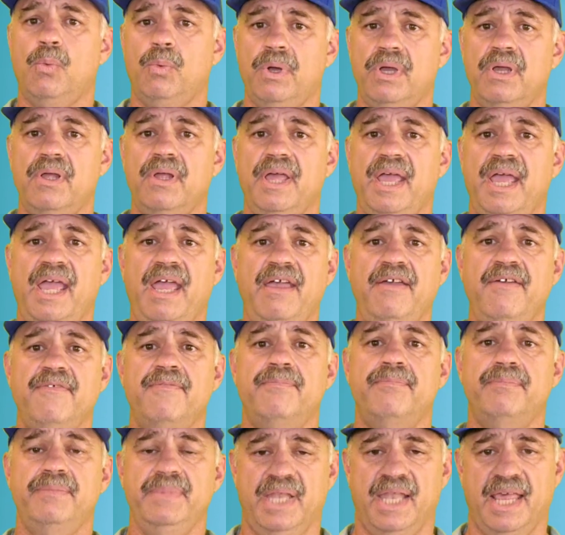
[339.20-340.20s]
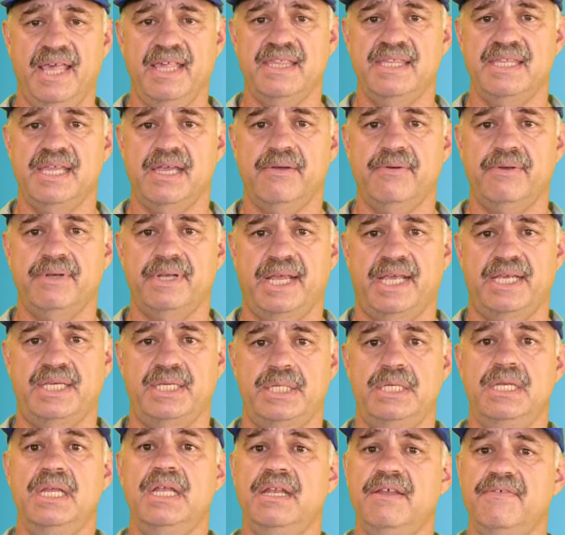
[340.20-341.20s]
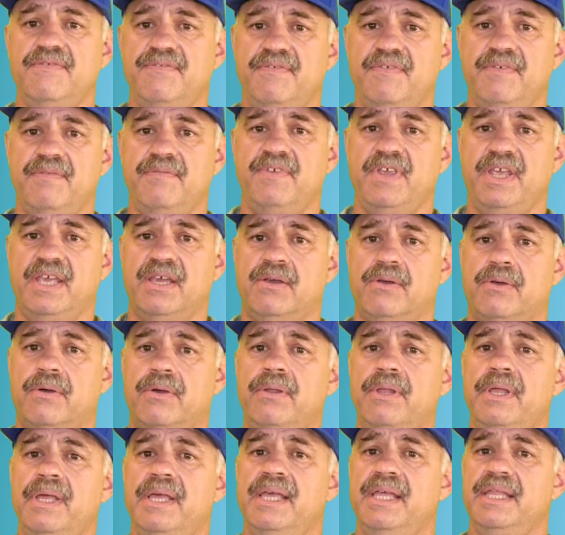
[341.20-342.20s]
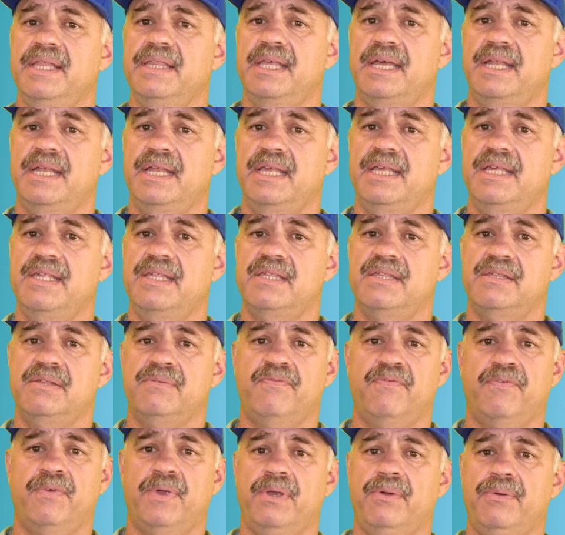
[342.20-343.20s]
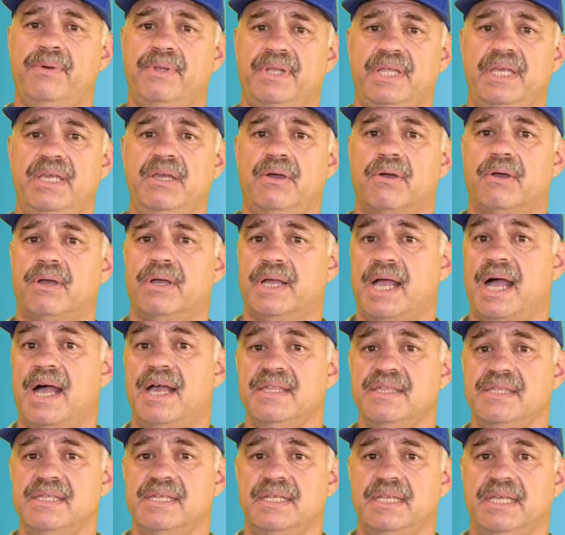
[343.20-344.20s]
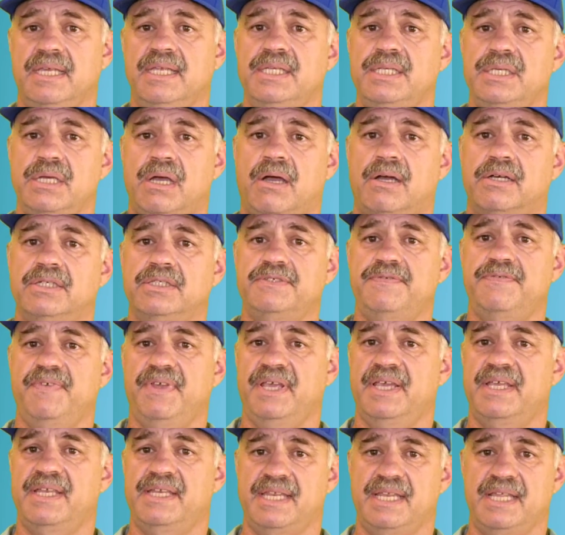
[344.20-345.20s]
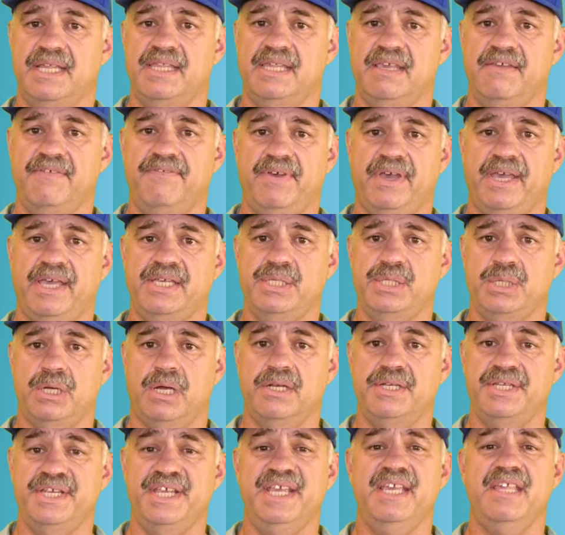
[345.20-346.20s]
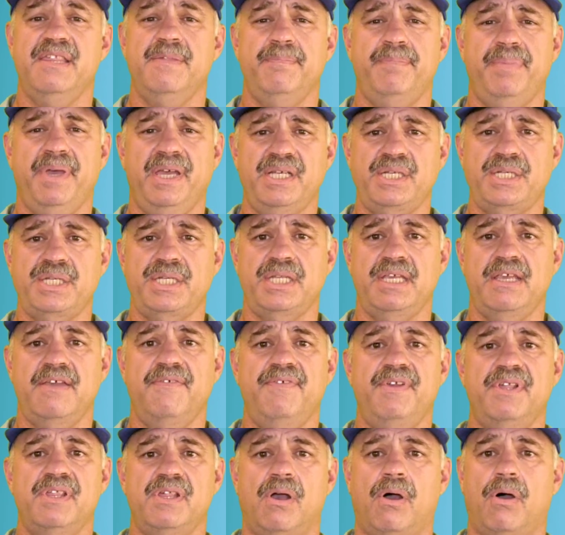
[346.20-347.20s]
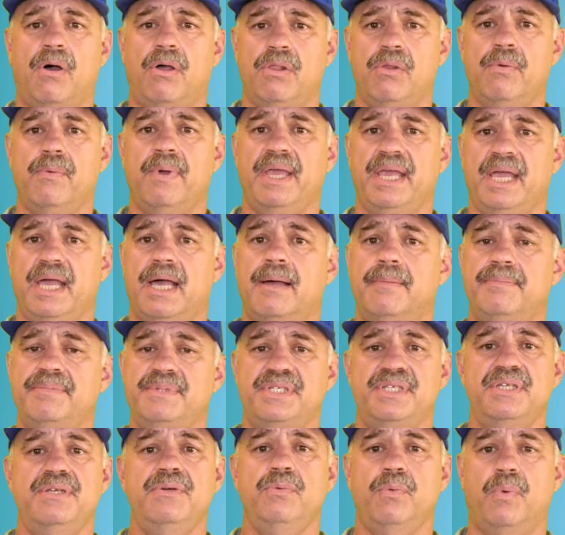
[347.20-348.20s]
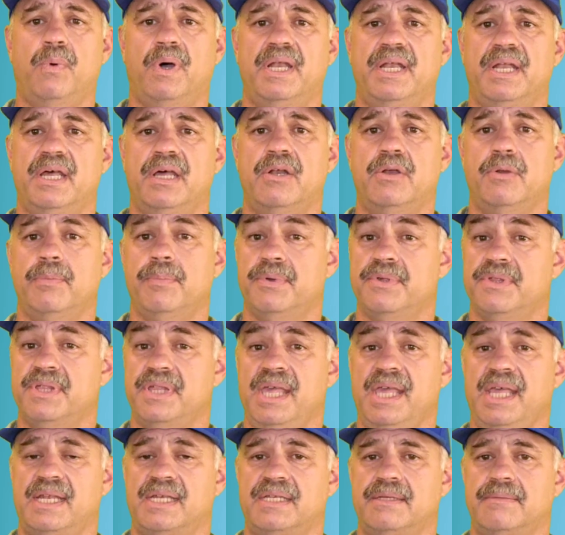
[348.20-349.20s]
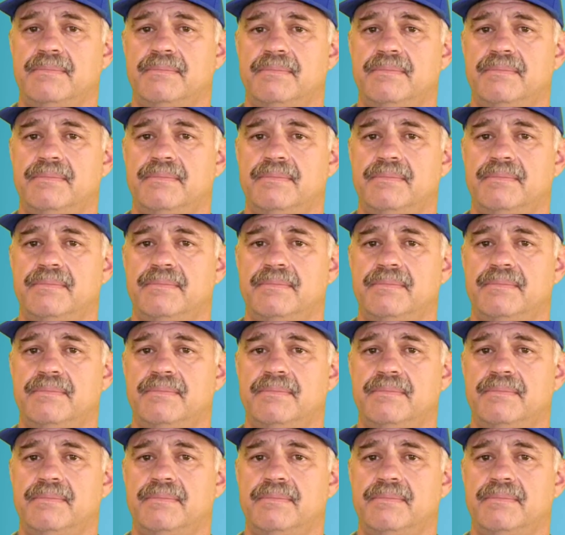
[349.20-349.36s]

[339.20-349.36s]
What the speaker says: will have less degradation than a vehicle that is frequently or constantly charged via DC fast charging, especially if it's all the way up to 100%.